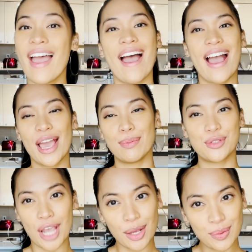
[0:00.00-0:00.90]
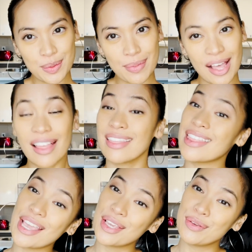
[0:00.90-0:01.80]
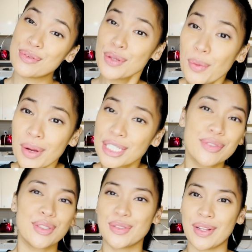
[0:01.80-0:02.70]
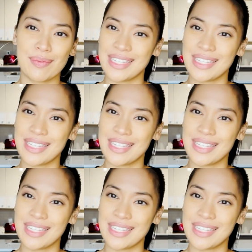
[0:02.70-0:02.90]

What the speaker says: I'm Jacqueline Belle and thank you so much for joining me